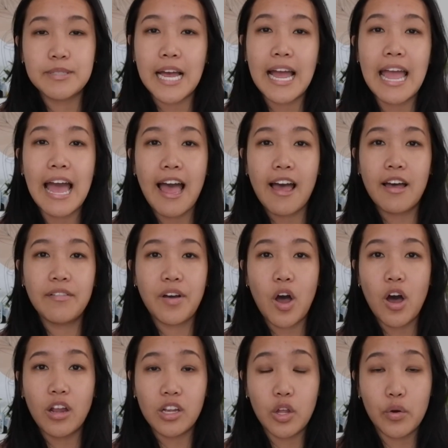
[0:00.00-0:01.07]
I have
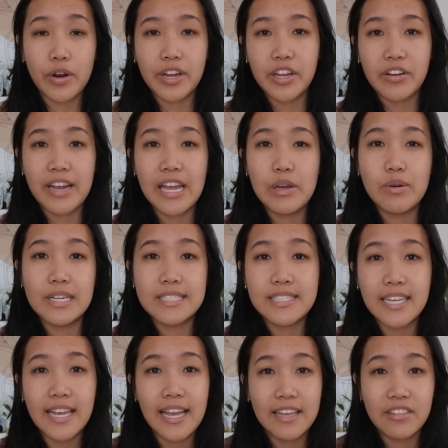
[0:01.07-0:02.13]
on lowering your
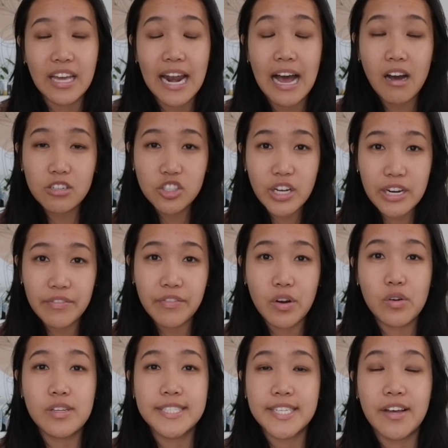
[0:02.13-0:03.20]
A1C and that I'll try to
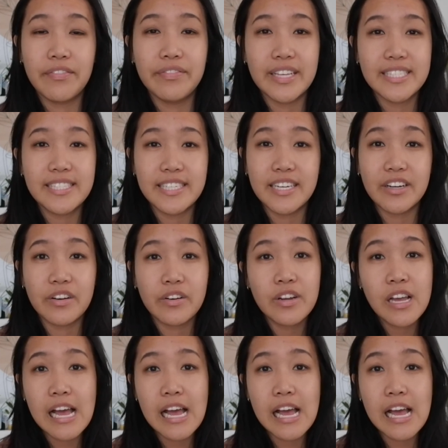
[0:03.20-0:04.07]
focus on this year